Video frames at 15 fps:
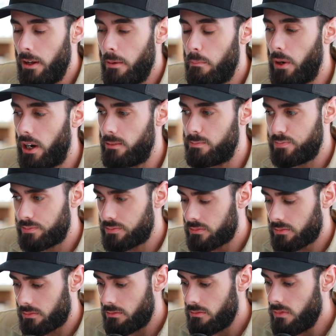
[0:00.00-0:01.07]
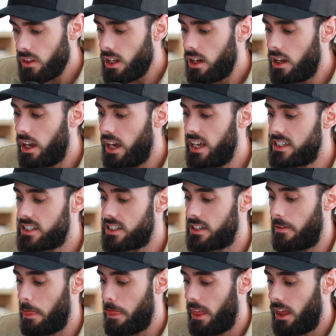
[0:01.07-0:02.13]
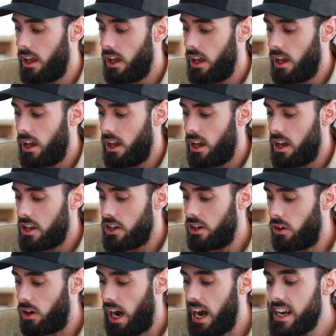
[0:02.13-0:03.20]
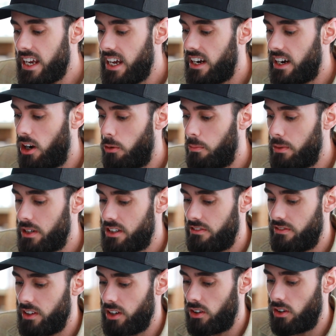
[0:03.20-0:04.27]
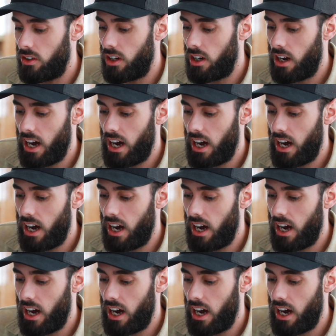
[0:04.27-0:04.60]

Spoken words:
But it's, I can't help but to feel,